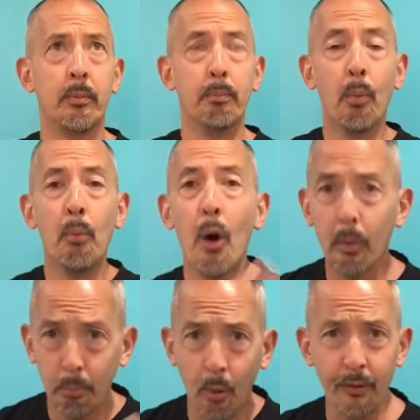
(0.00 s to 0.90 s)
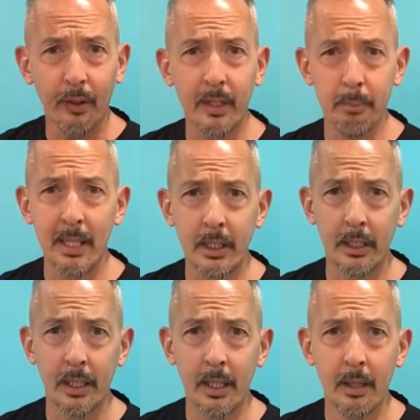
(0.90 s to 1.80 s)
more
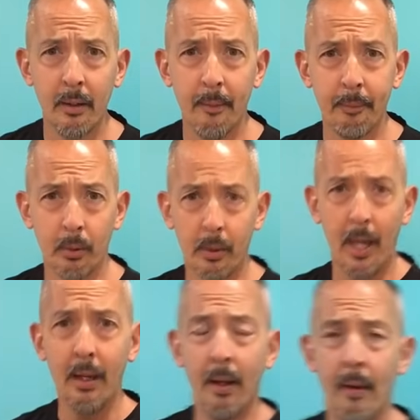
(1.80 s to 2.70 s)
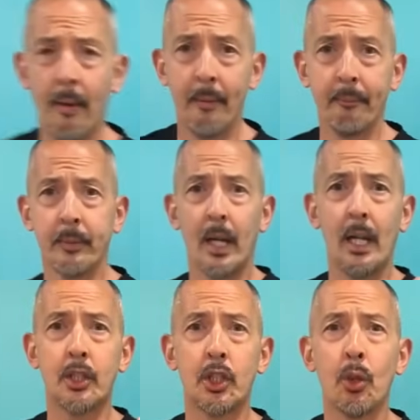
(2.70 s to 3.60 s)
fundamentally, okay,
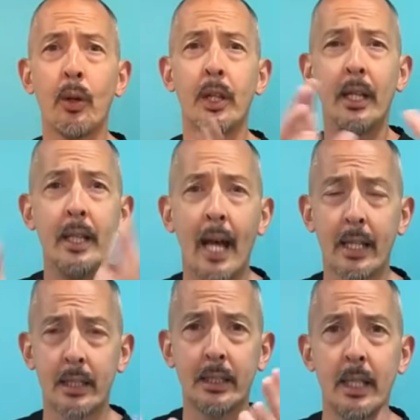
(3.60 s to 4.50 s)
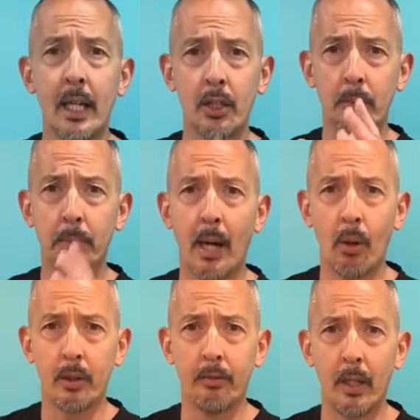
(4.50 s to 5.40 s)
it's showing you the next stage in
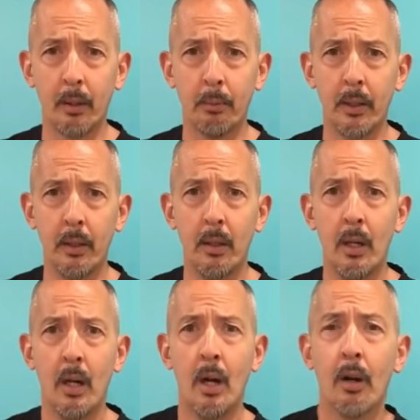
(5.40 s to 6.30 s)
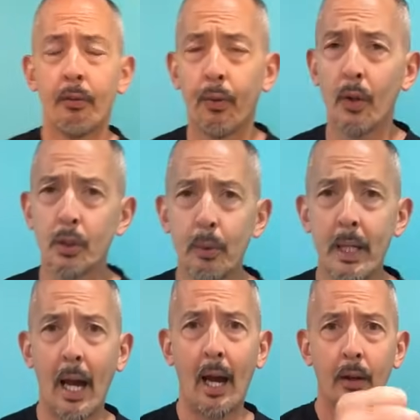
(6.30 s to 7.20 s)
power development. First we
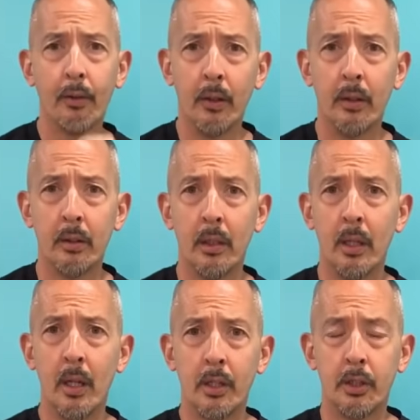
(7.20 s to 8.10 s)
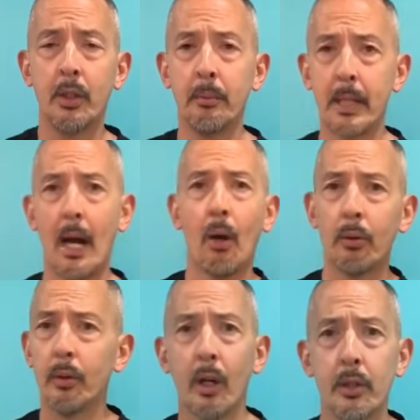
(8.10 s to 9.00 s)
have Siu Nim Tau,
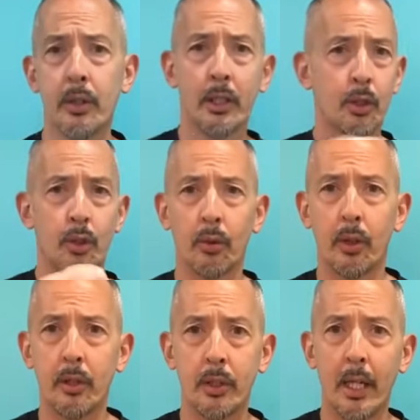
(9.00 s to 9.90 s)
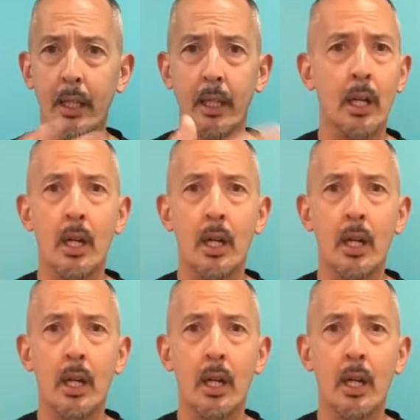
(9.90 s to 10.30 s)
not using your shoulder, not using anything,